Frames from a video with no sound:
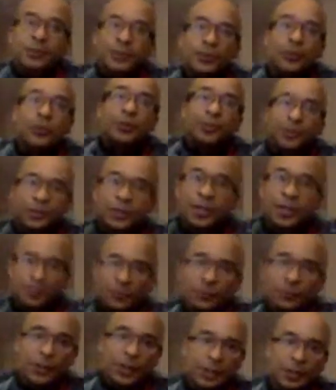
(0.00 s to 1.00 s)
Or you keep
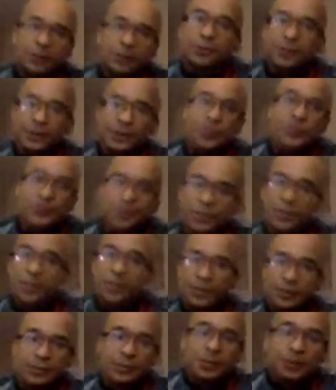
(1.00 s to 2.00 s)
running the
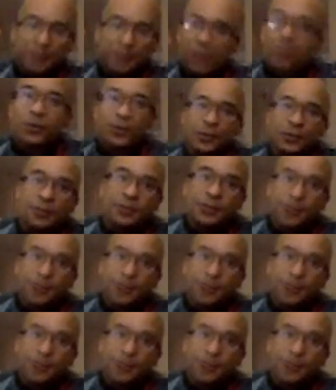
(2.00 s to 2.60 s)
string, the bow,